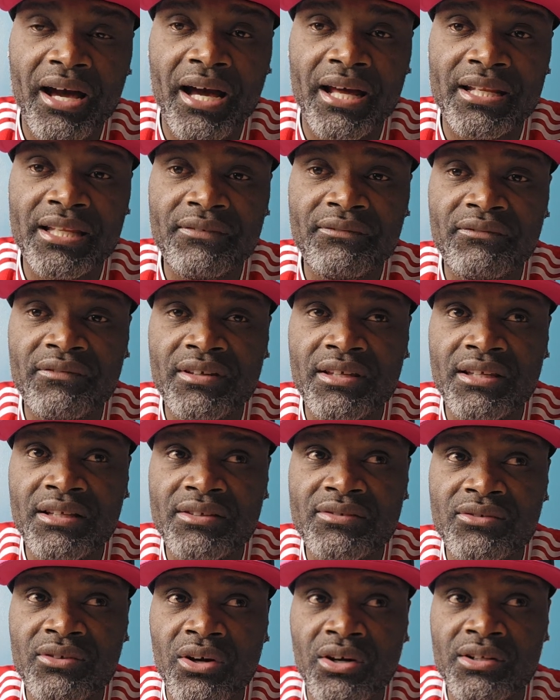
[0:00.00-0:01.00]
And if
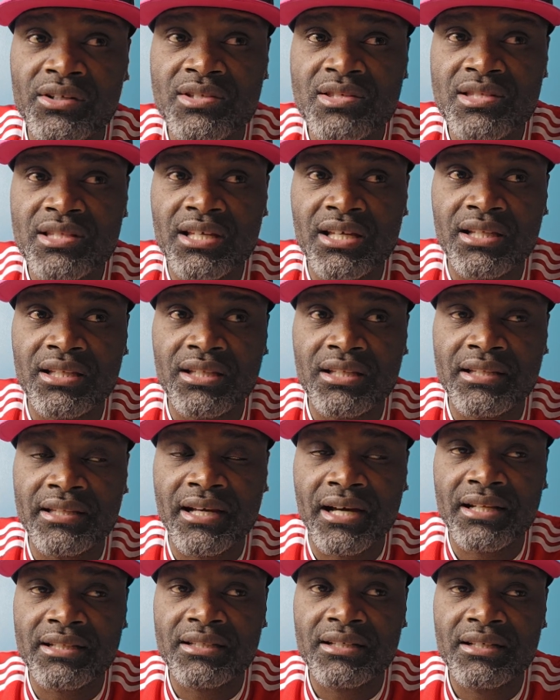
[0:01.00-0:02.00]
he's going to state it
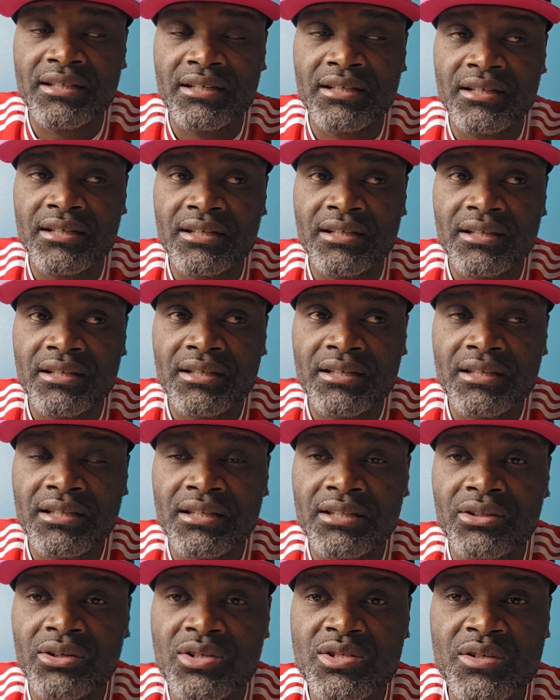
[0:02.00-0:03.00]
that
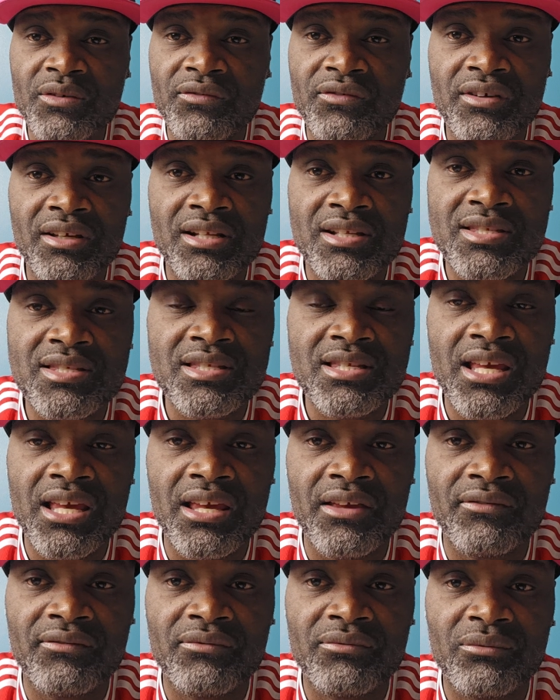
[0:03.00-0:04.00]
he doesn't feel
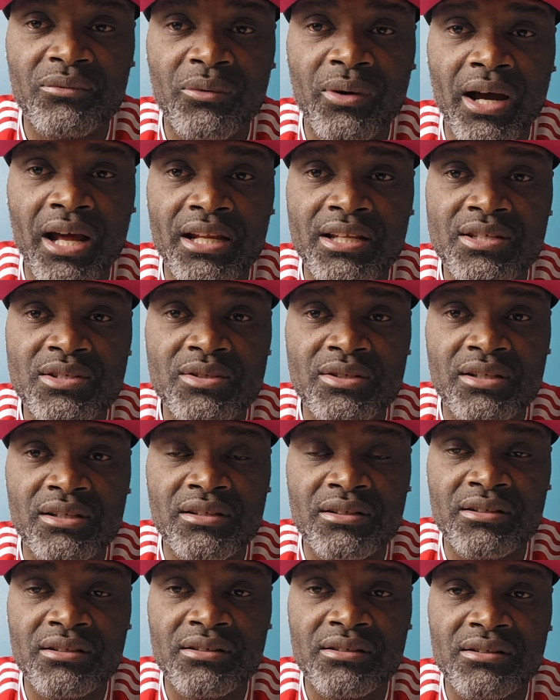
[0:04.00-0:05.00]
safe while he's
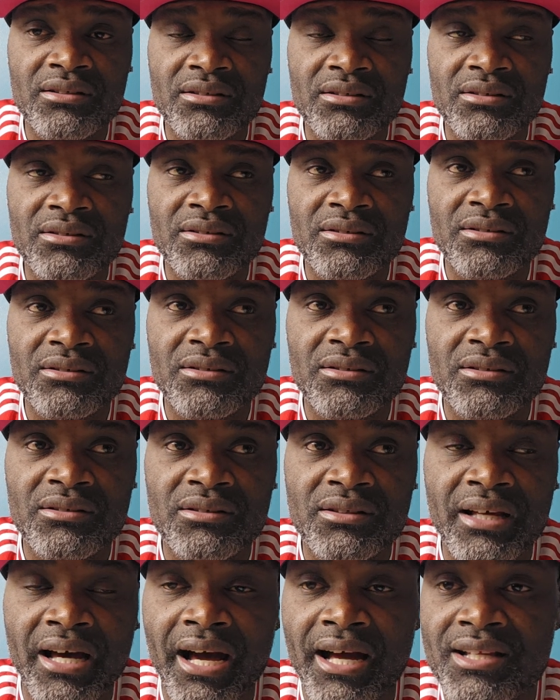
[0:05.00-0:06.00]
in
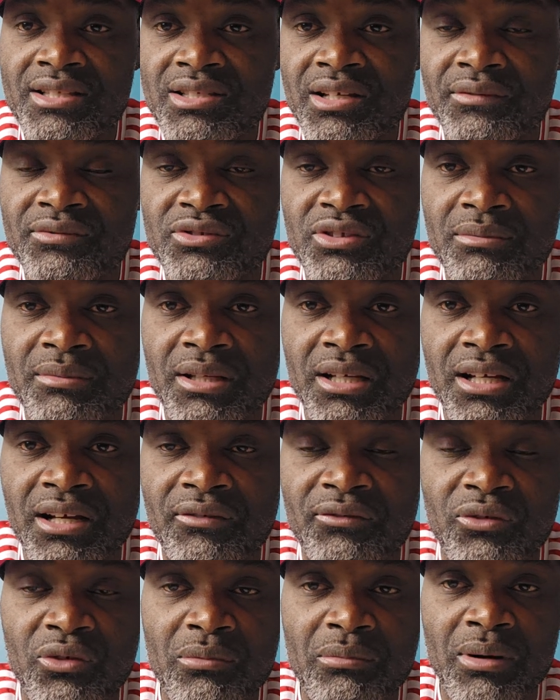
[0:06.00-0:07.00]
the hands of
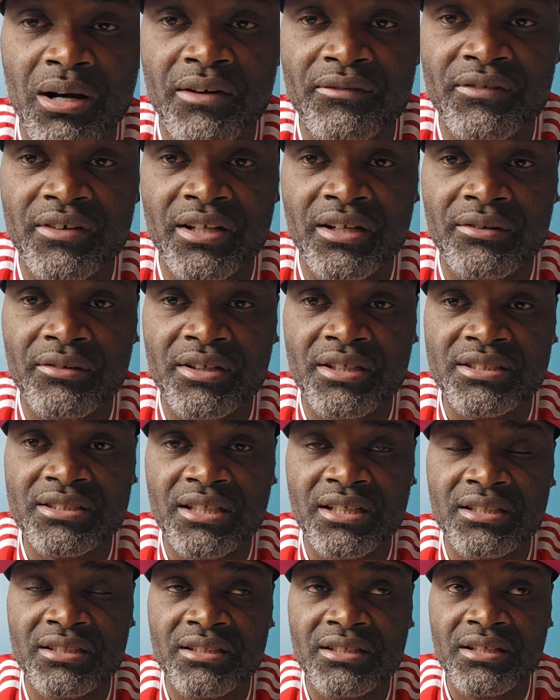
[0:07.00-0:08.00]
Jamaica Football
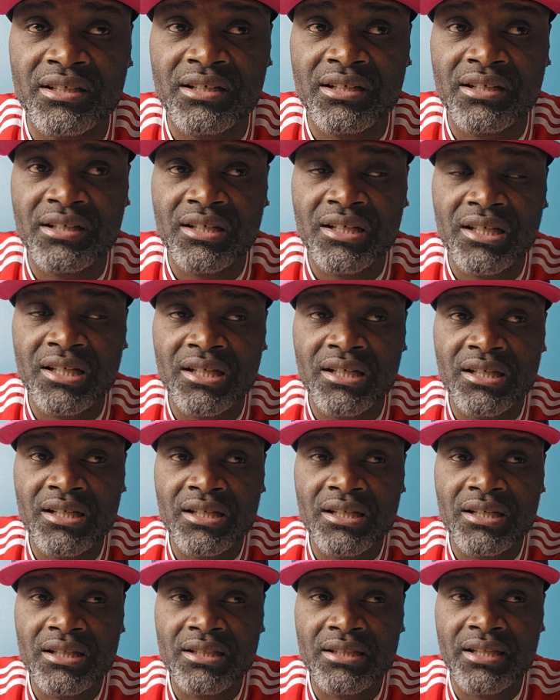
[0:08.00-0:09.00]
Federation,
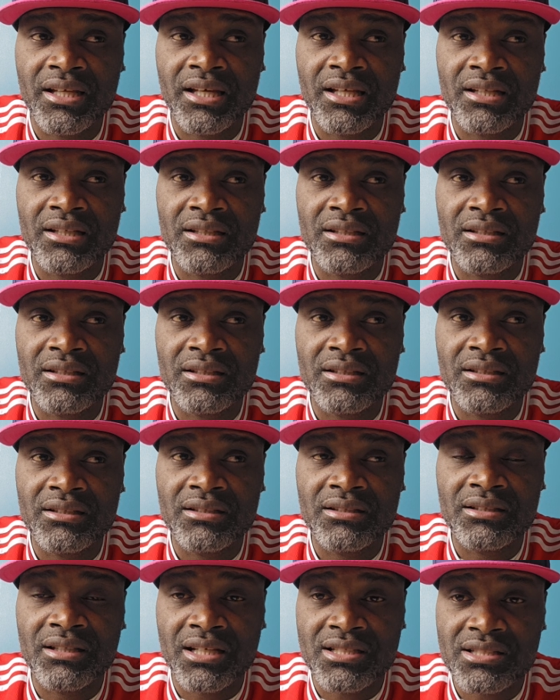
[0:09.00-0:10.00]
then
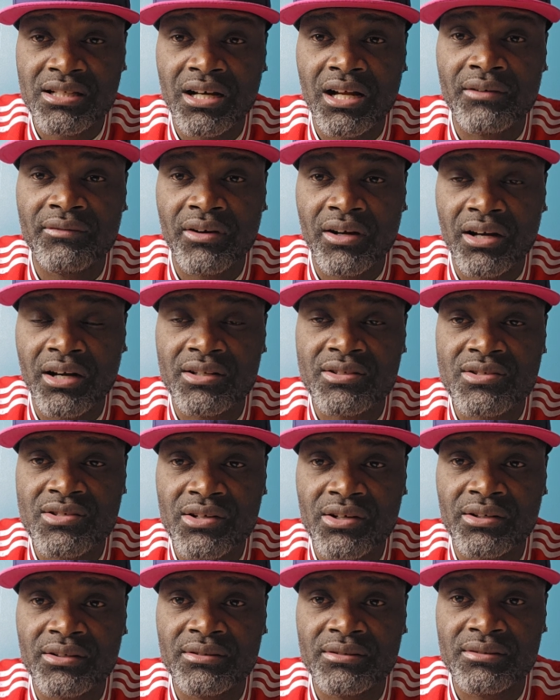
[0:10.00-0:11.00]
that's called for
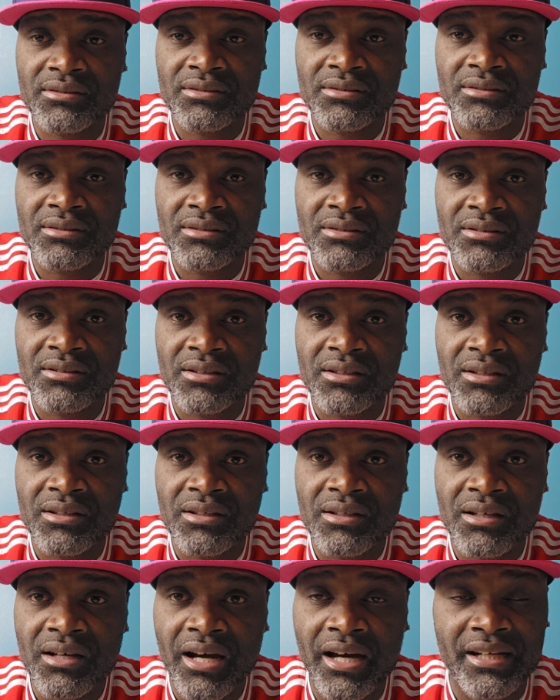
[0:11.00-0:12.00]
concern.
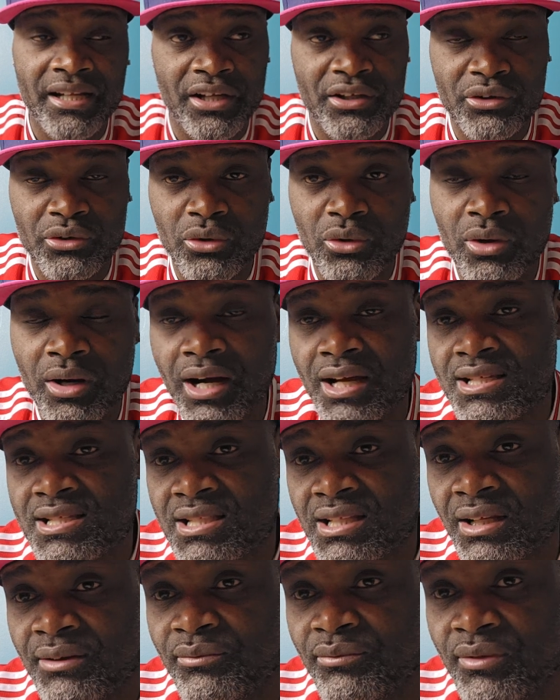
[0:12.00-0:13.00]
And I know
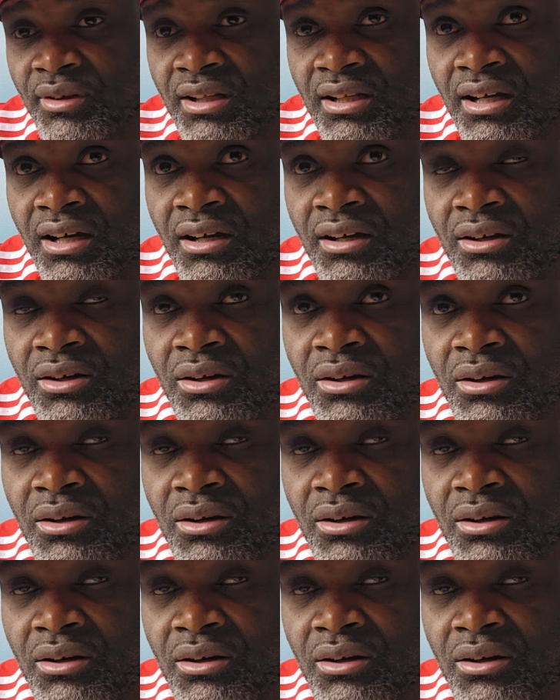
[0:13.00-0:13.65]
Aston Villa